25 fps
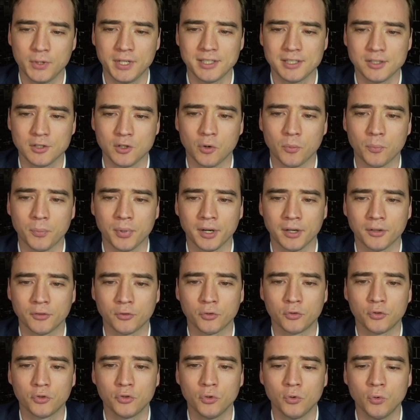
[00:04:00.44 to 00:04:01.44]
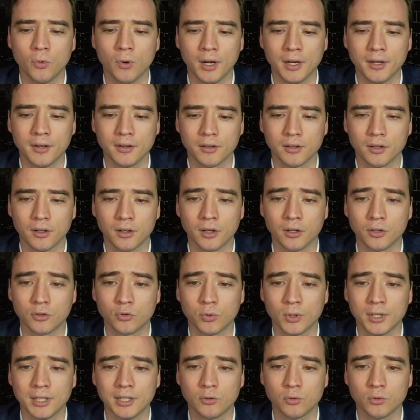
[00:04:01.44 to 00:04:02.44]
compared to Q4
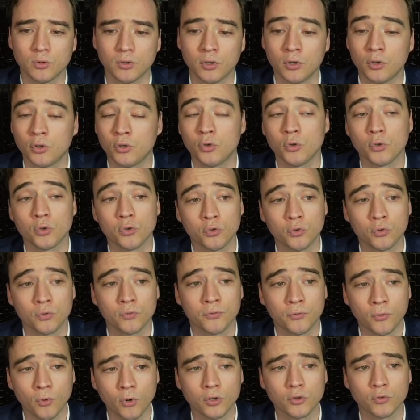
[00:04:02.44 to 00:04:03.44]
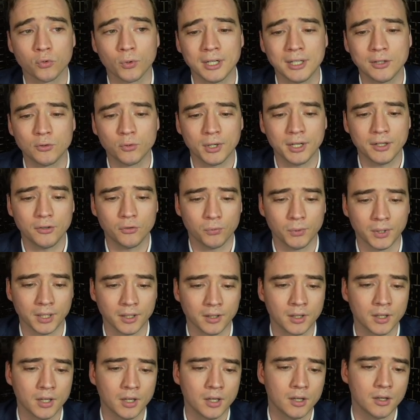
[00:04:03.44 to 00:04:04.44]
2023.
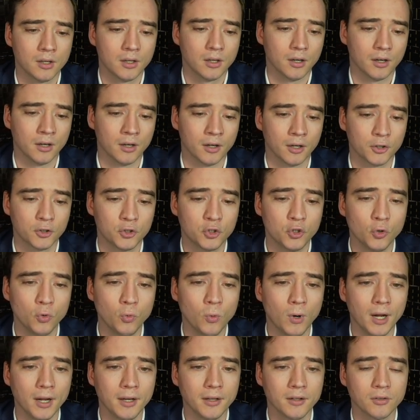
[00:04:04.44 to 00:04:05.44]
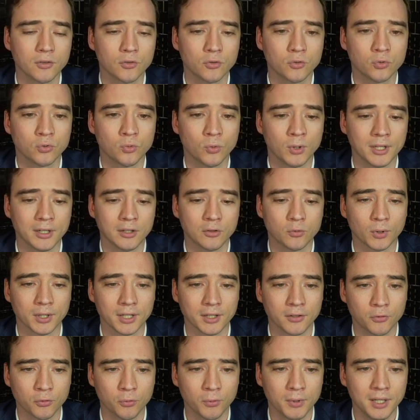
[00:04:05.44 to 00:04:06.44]
Q1
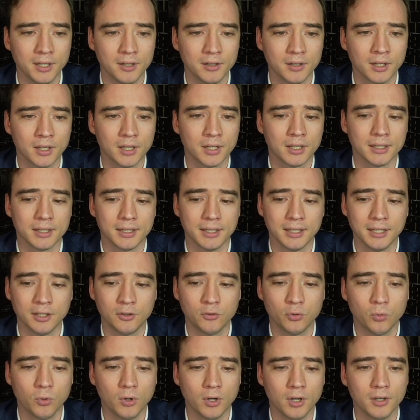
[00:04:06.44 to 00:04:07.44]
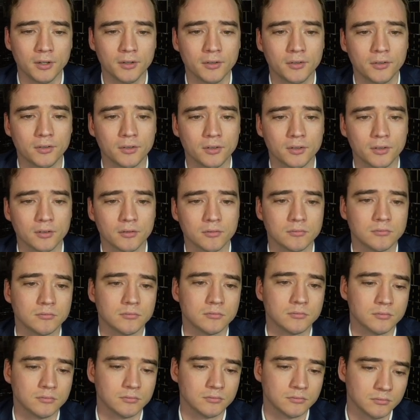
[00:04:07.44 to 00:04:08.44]
2023, it was
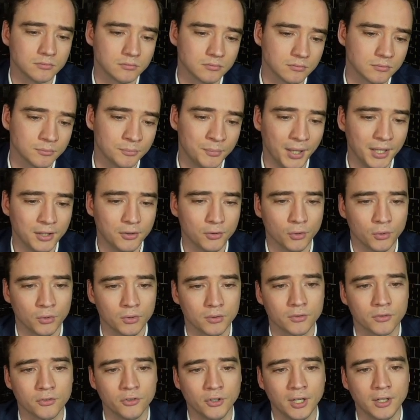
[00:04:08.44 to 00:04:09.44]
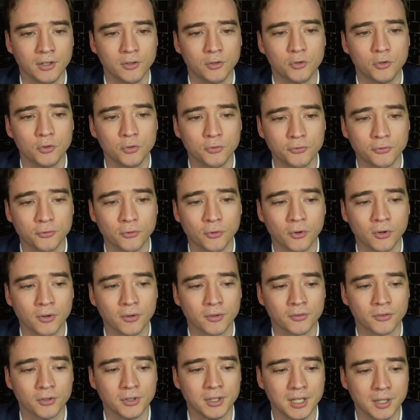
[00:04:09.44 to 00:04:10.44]
better than Q4
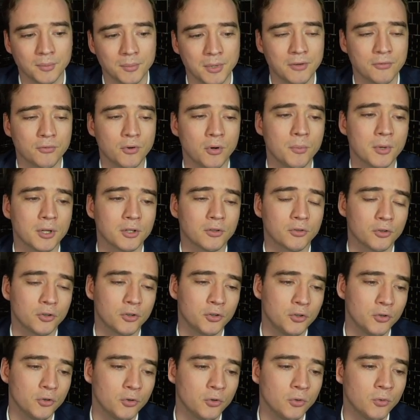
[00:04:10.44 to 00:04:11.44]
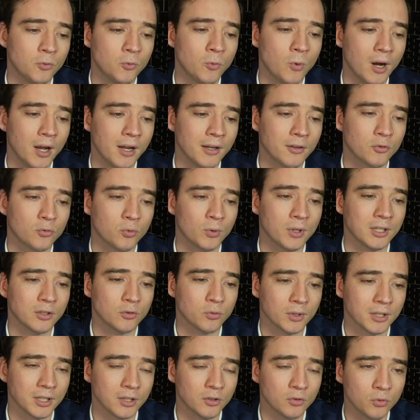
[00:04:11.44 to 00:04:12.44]
the year before, but Q1
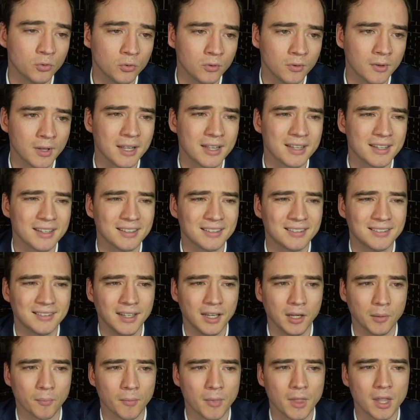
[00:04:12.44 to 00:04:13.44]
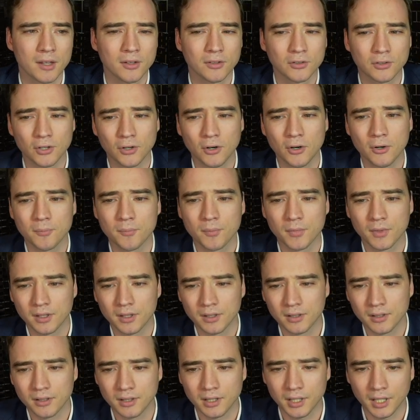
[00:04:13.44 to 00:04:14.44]
2022, same. So
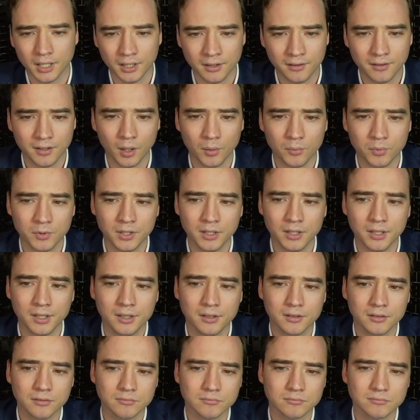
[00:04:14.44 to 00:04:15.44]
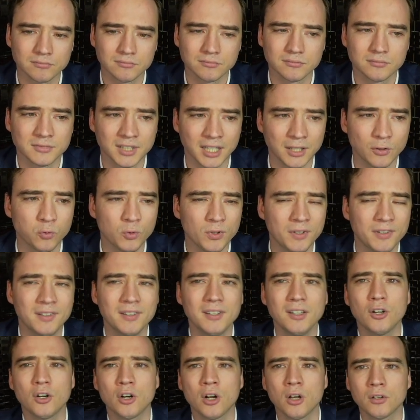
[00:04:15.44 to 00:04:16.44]
it's something that we see
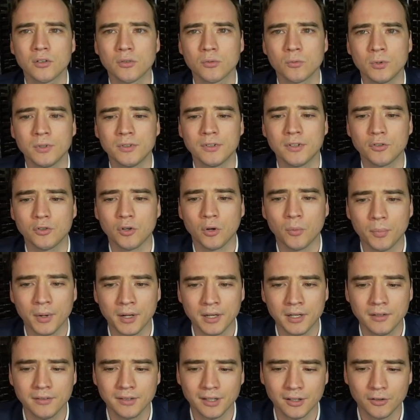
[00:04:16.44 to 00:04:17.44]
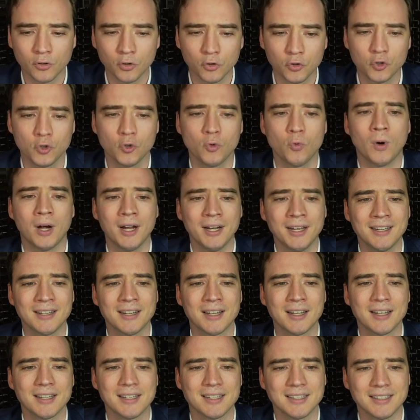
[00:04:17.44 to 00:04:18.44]
a lot with this company, that the Q1
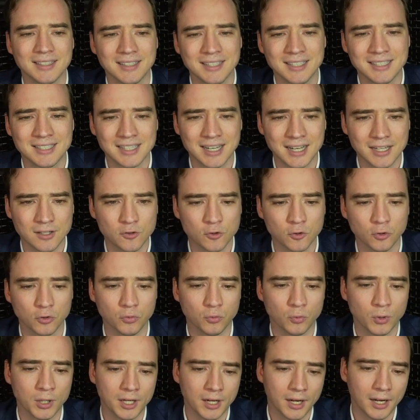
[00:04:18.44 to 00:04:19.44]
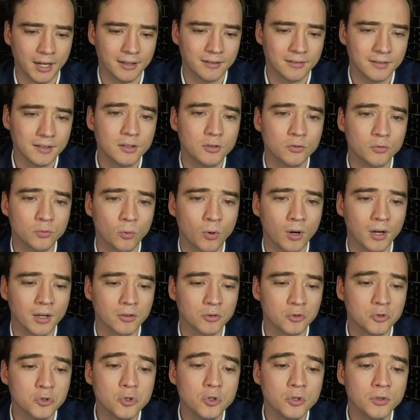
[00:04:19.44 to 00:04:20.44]
is less good. We had this one
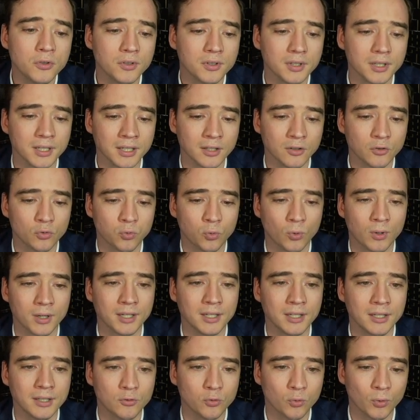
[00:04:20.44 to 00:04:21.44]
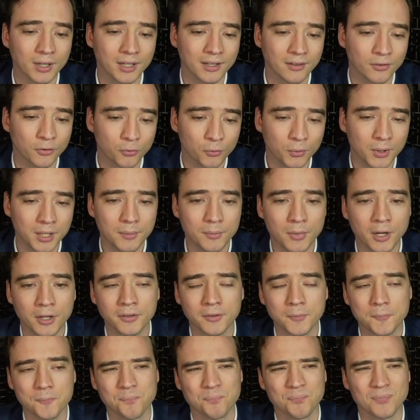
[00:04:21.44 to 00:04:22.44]
good in 2023, but
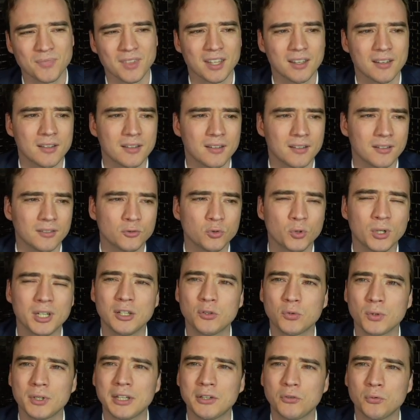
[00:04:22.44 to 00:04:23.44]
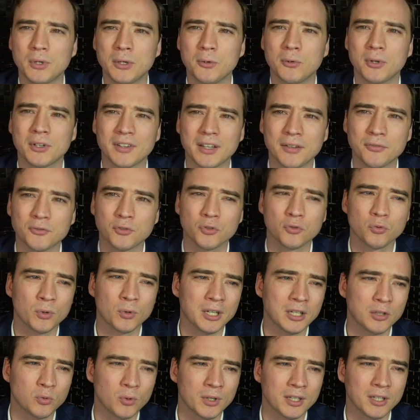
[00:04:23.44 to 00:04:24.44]
2023 was after
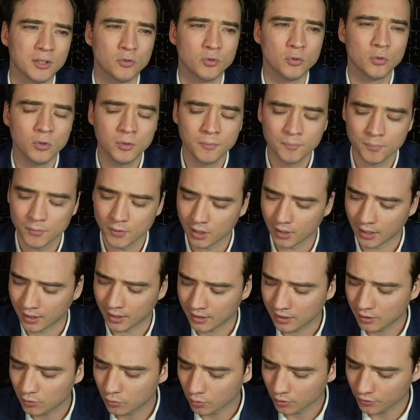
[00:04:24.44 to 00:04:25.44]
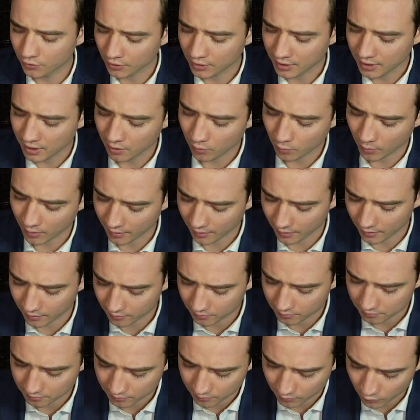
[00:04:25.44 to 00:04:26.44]
2022, and it was a year where
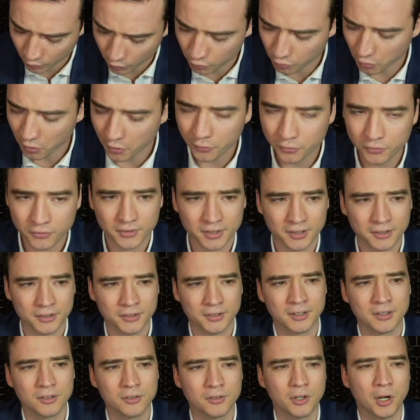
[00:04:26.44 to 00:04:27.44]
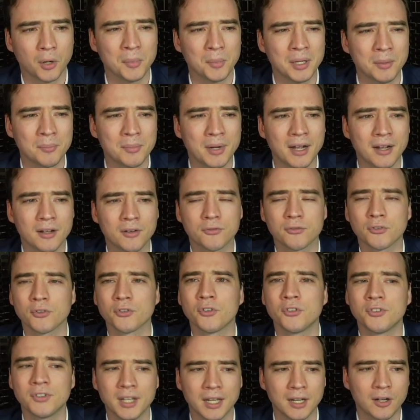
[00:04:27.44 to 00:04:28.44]
growth started coming back for the
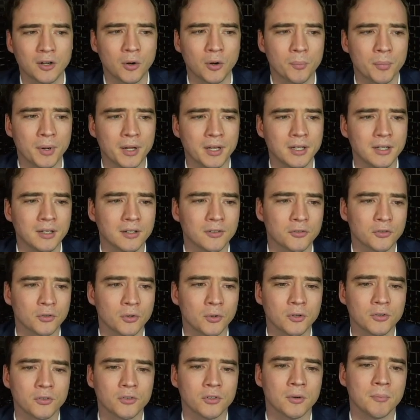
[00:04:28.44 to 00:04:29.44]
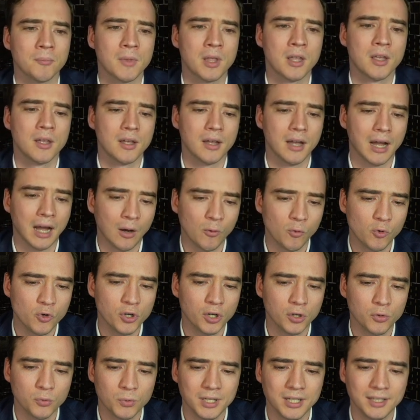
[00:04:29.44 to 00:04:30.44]
tech company and so on. So I will
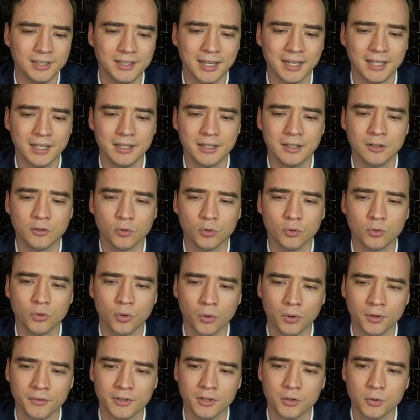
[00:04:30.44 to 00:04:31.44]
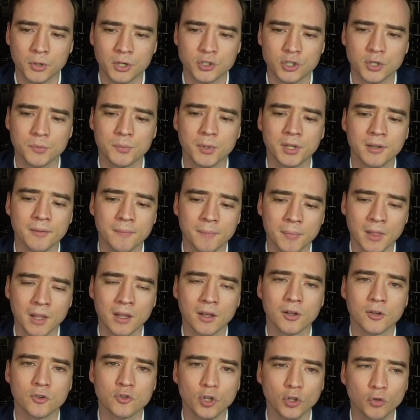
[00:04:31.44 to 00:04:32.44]
not really take it into consideration, but
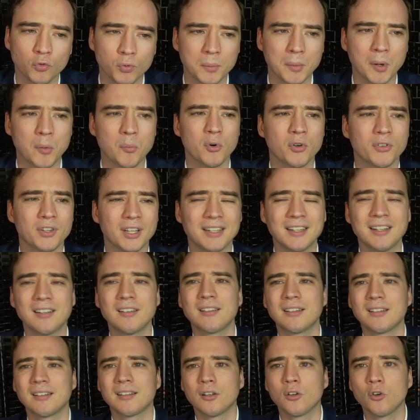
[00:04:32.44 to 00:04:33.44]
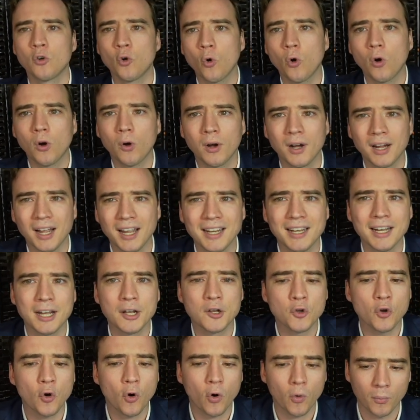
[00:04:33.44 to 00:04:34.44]
just remember that it's kind of
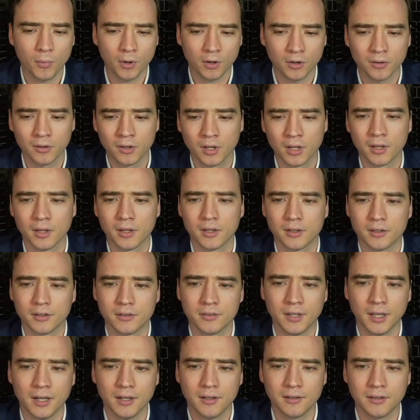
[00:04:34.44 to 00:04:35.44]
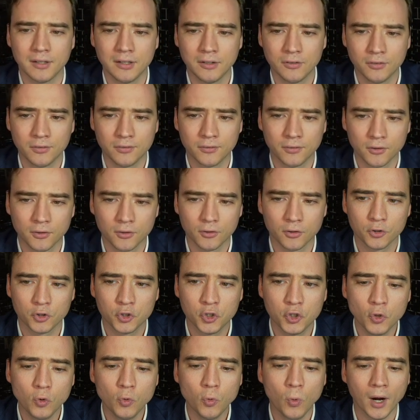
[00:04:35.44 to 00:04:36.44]
normal that this
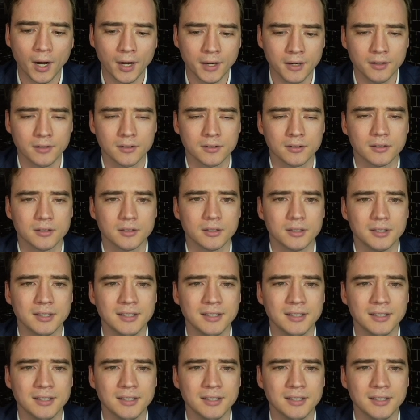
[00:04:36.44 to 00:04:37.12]
Q1 is